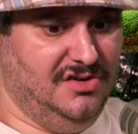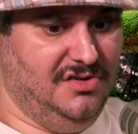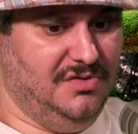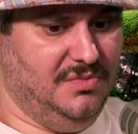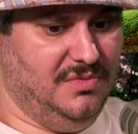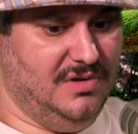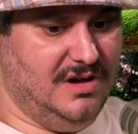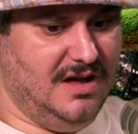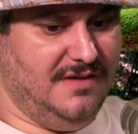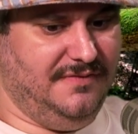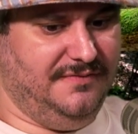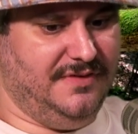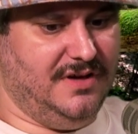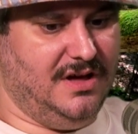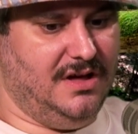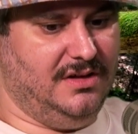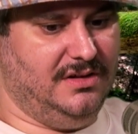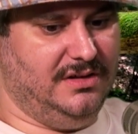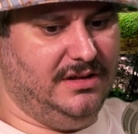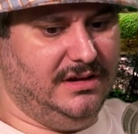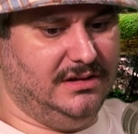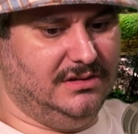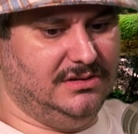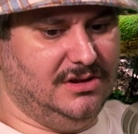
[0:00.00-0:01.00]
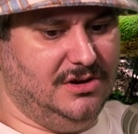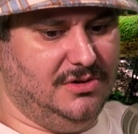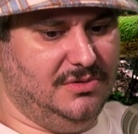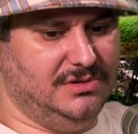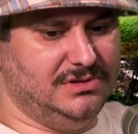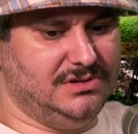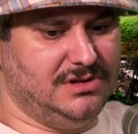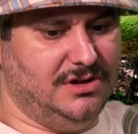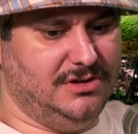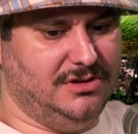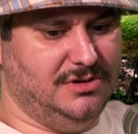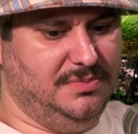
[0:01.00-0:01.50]
when I felt like there
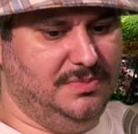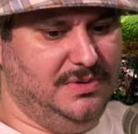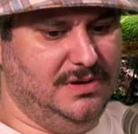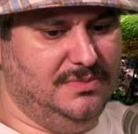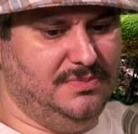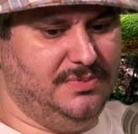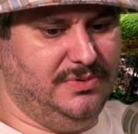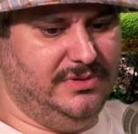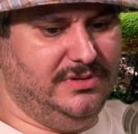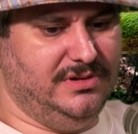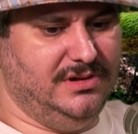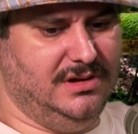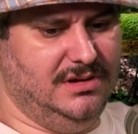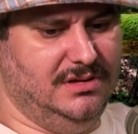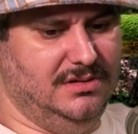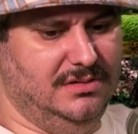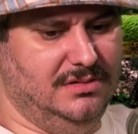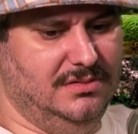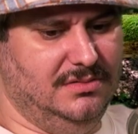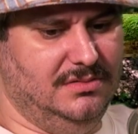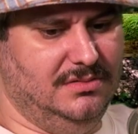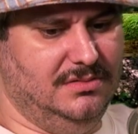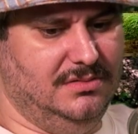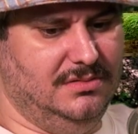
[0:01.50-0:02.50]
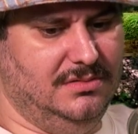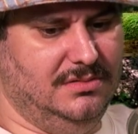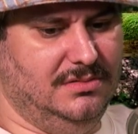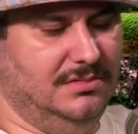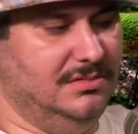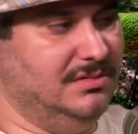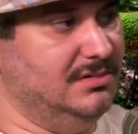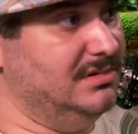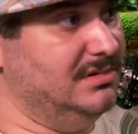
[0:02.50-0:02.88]
was other people that I, he